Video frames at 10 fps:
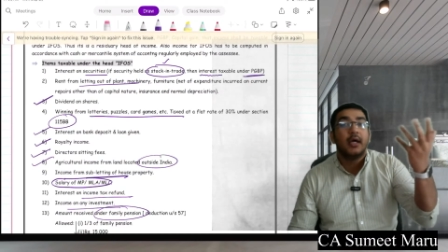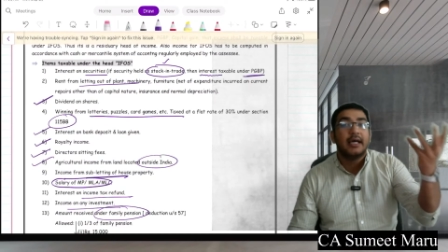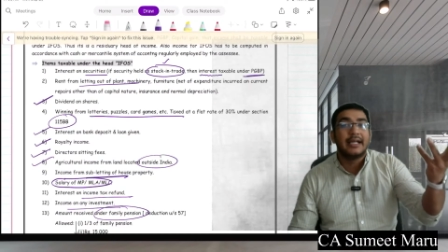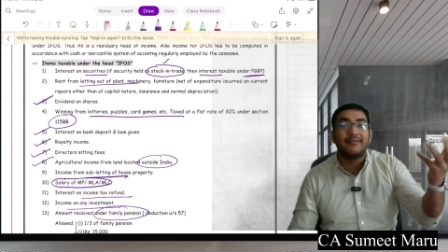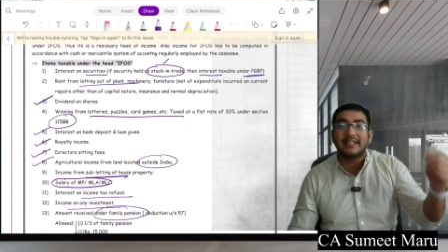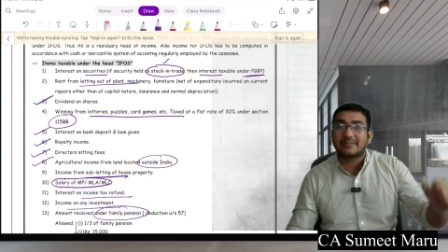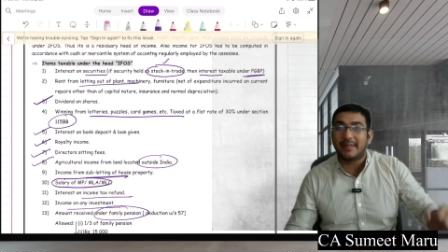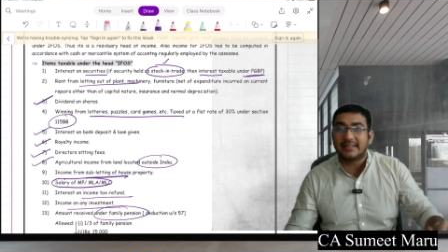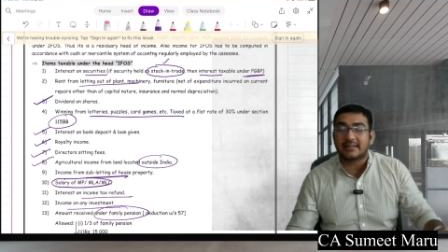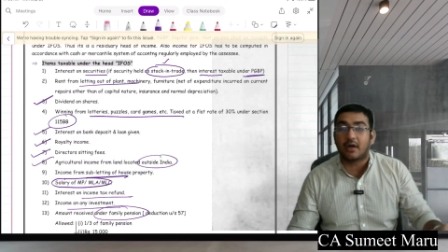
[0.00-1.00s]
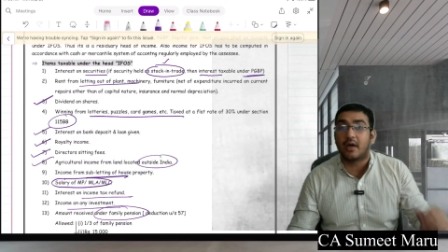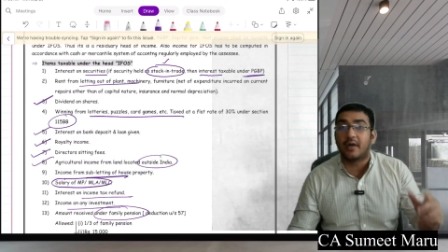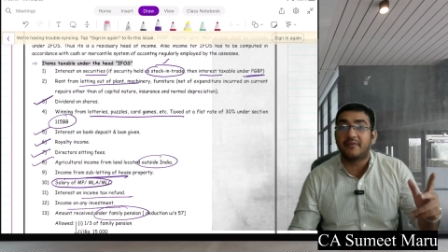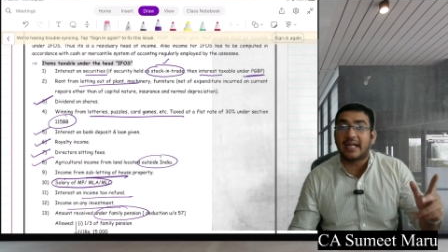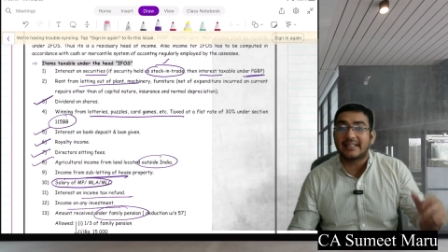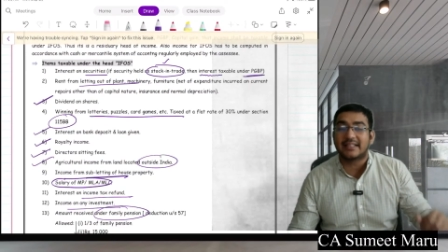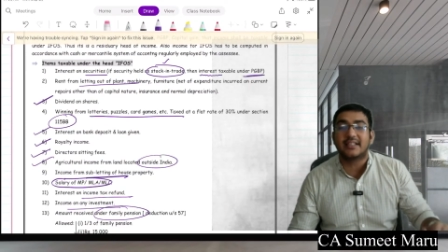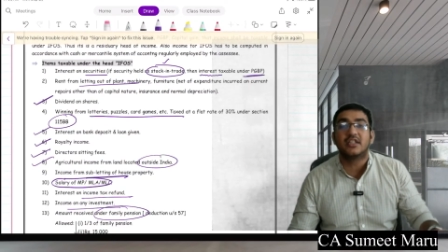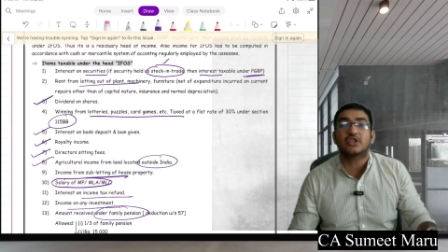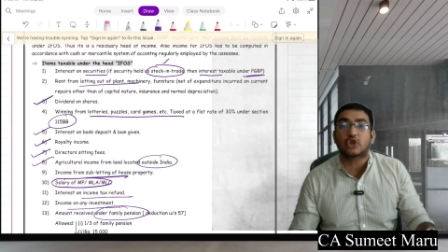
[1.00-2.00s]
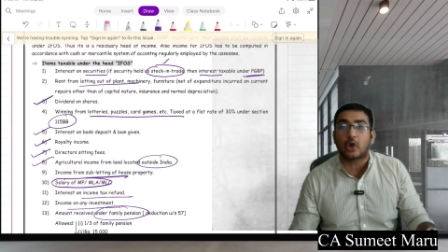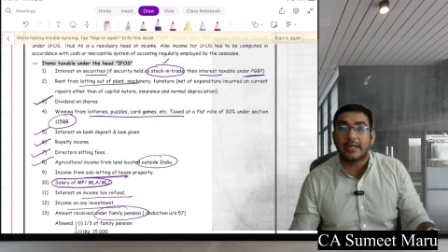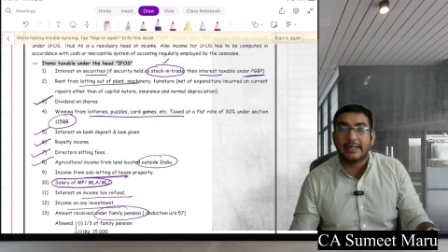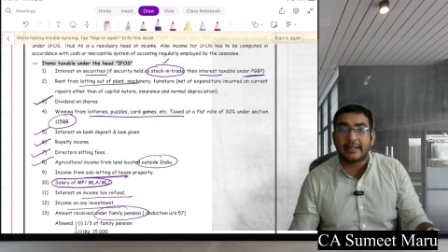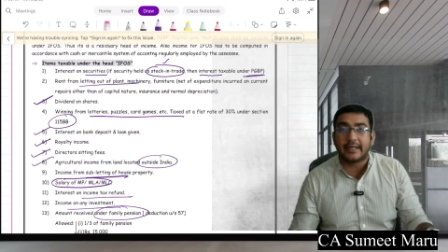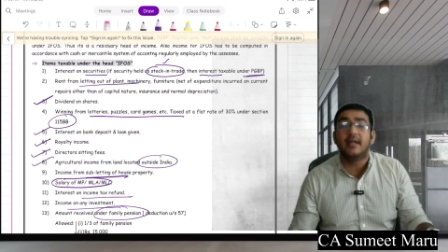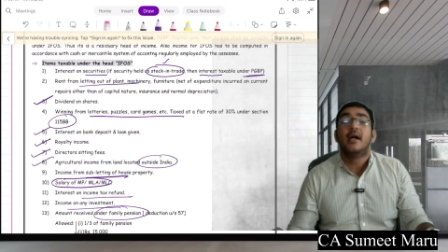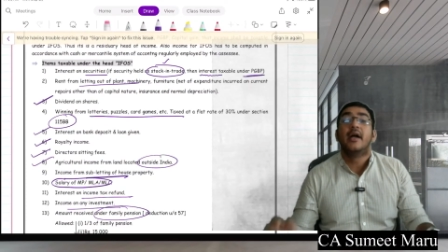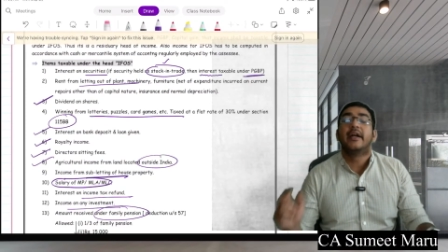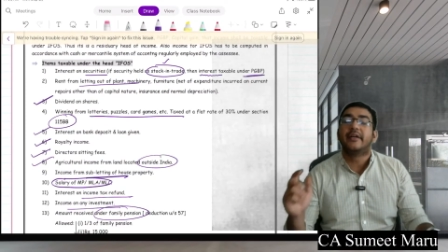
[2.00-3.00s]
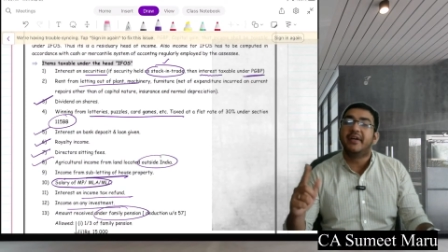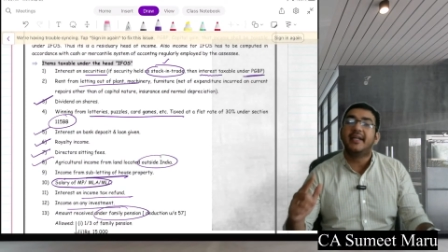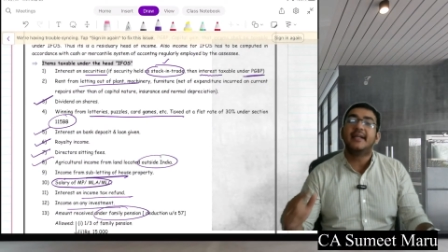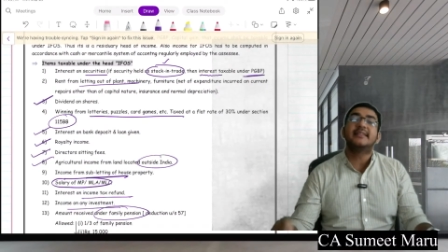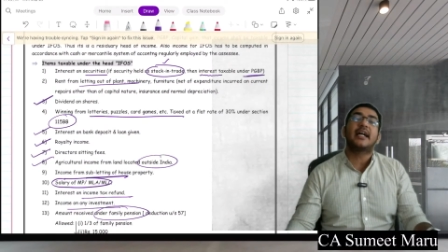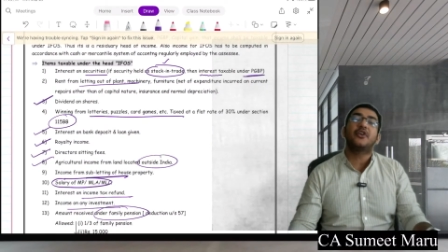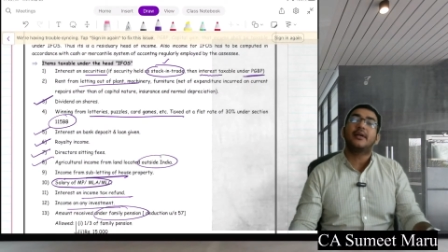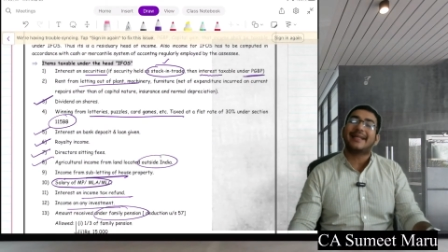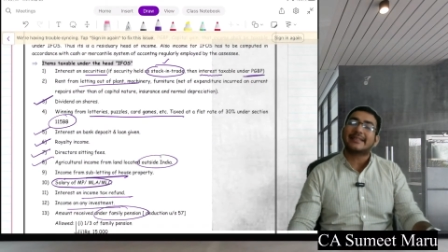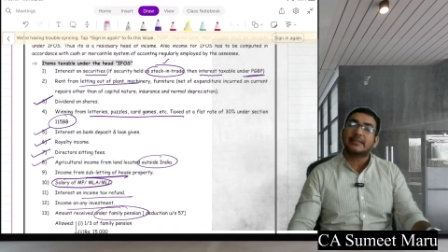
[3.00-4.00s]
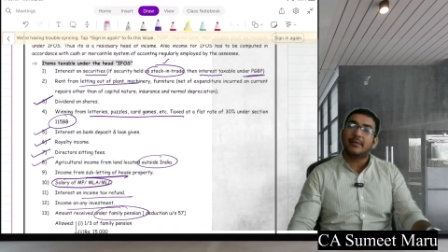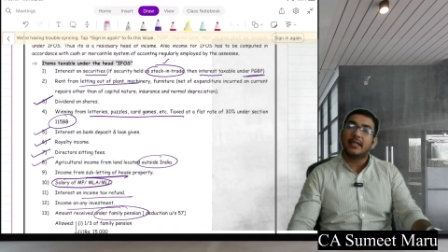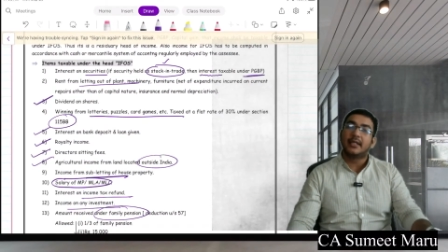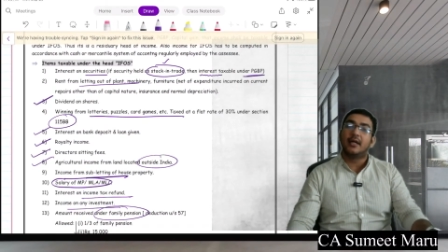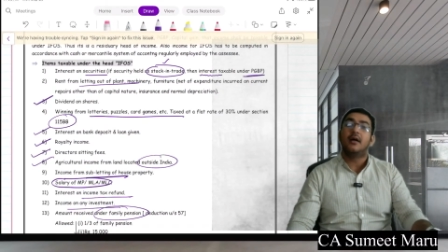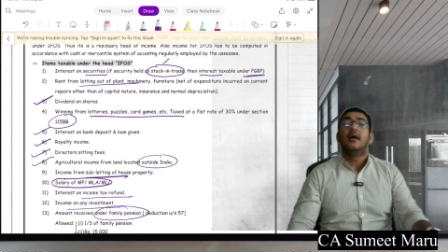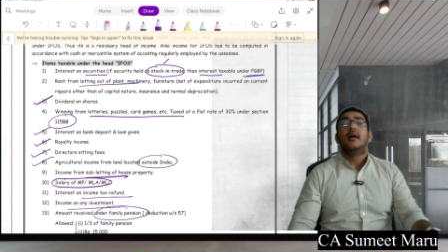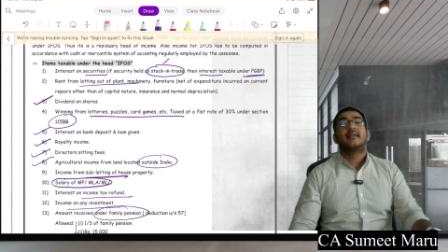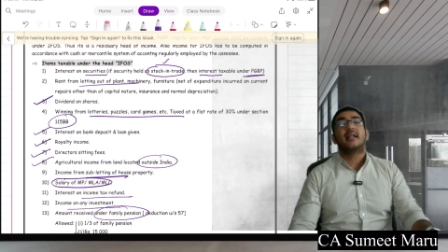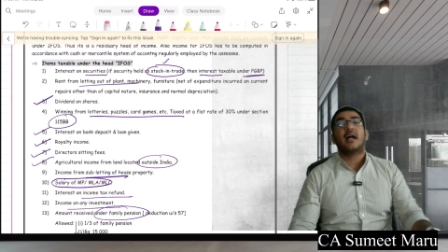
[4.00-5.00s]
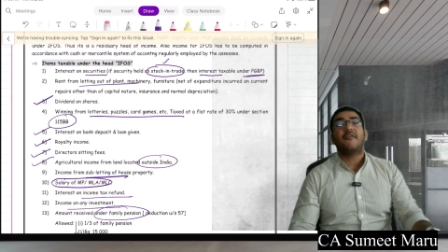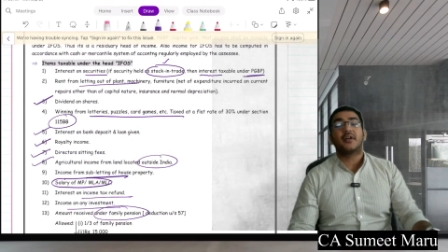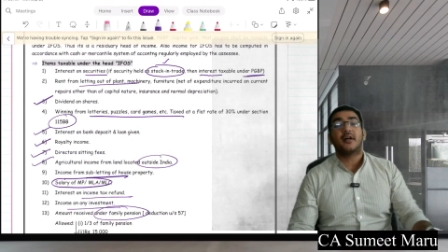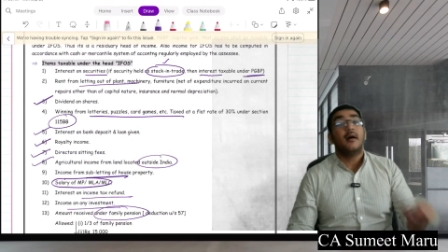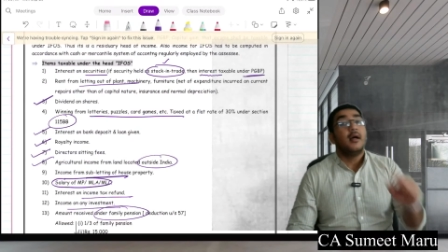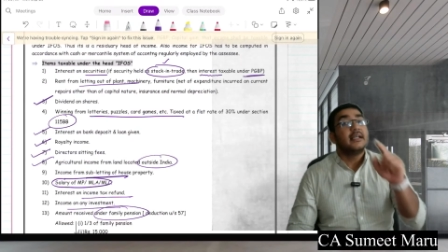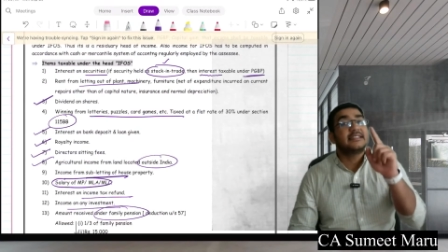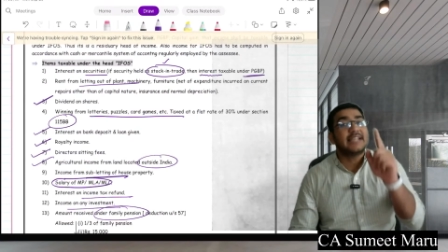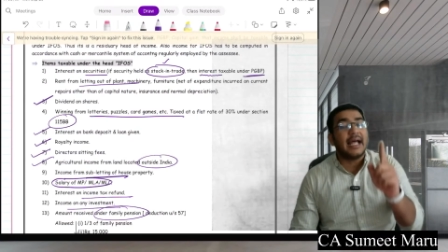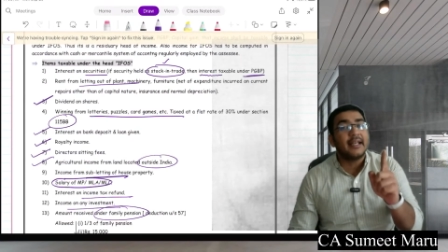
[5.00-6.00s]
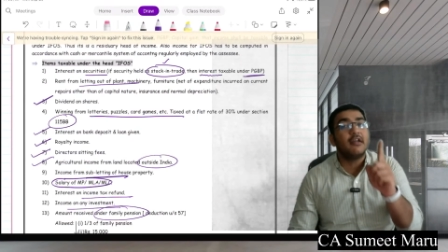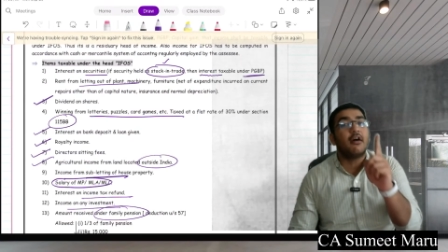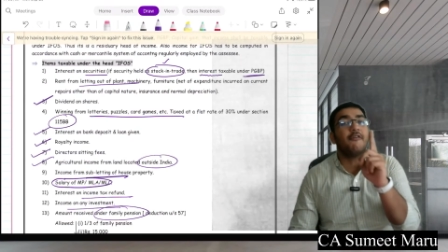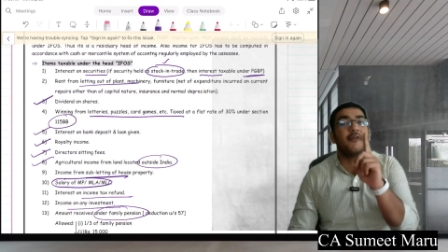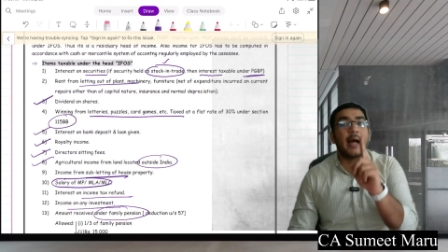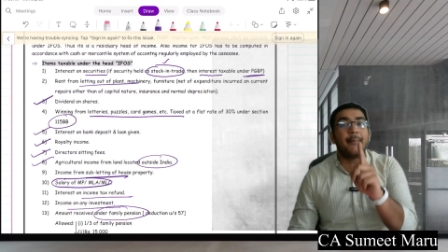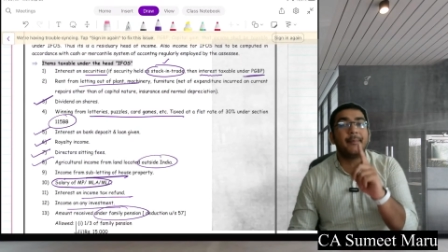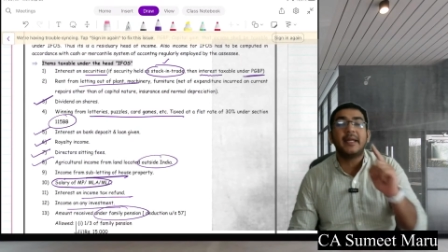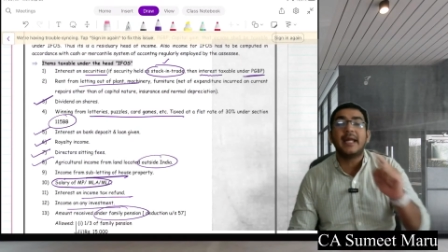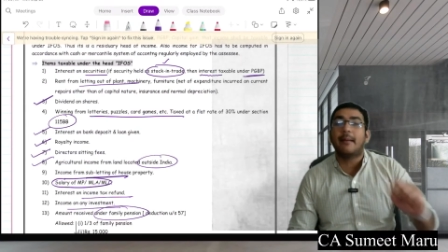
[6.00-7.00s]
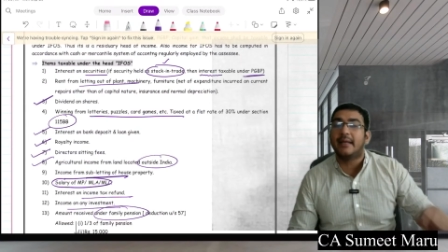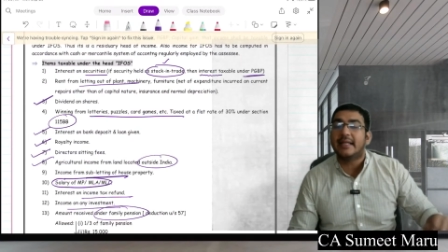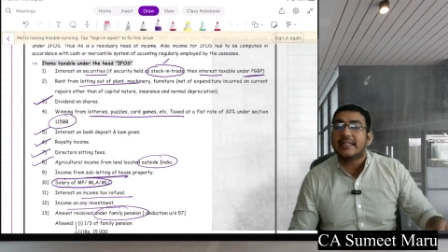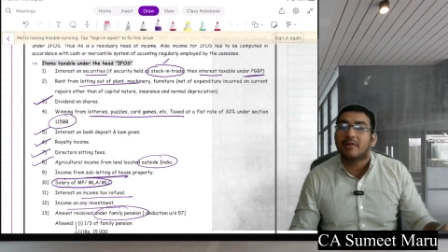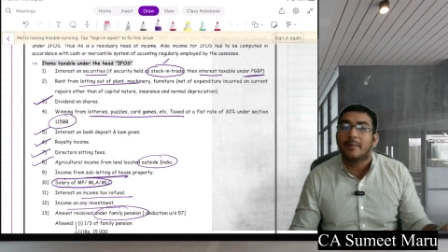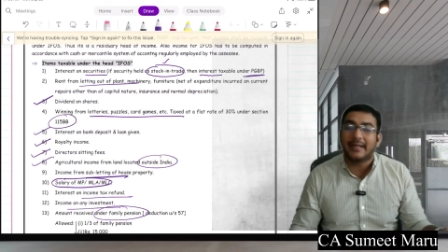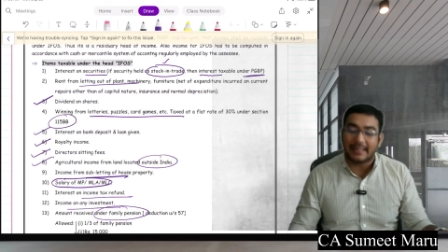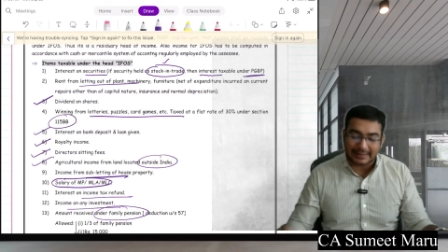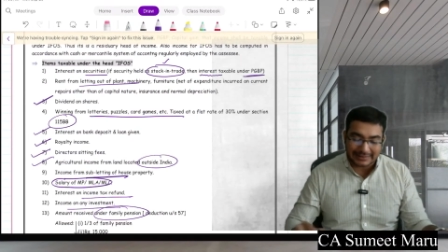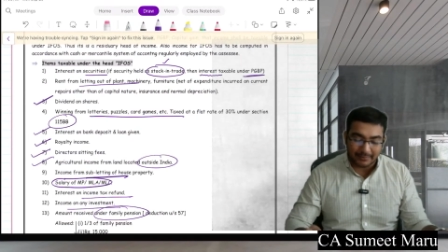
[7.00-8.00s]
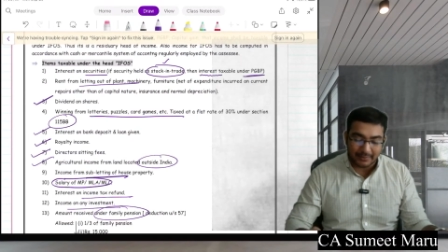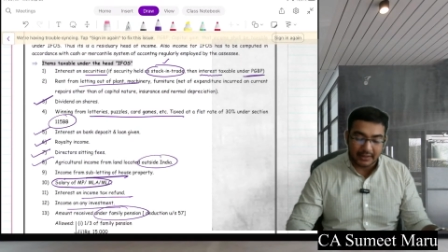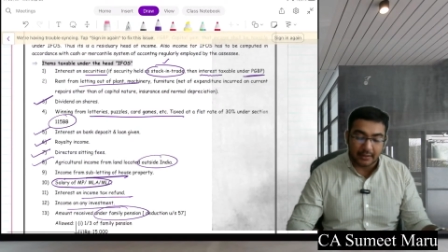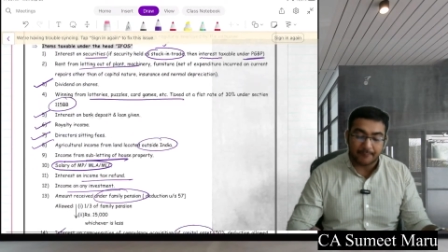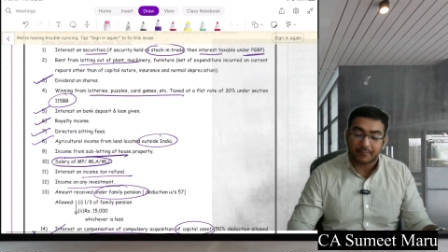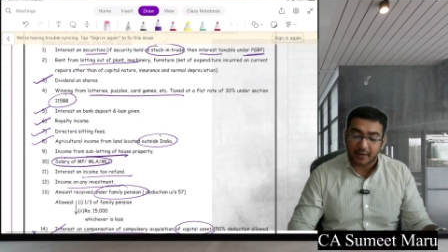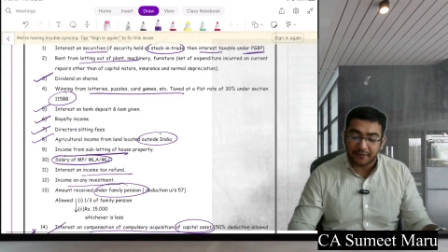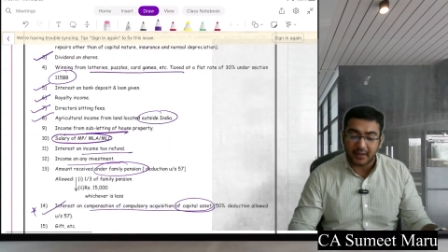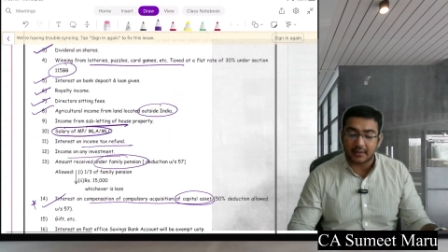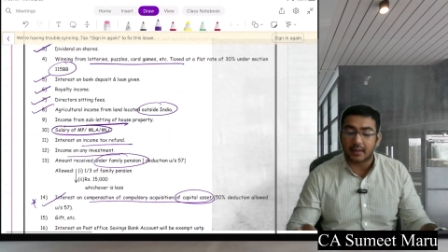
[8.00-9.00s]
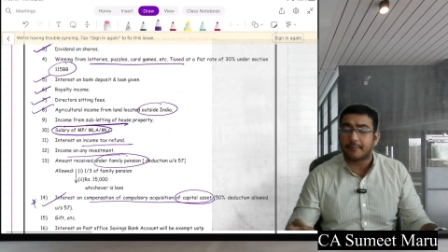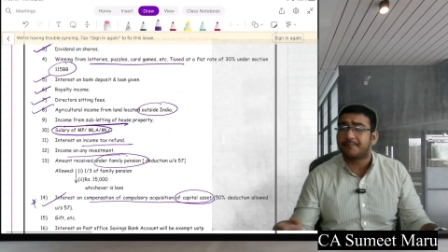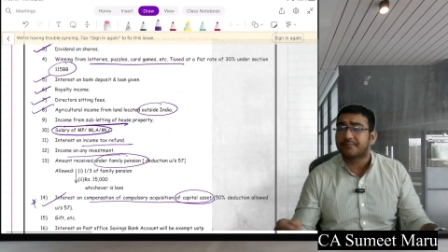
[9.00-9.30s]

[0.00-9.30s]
investments, if that is in your stock in trade, dividends are your taxable here. Thereafter, salary of MP, MLAs will be taxable here. Further,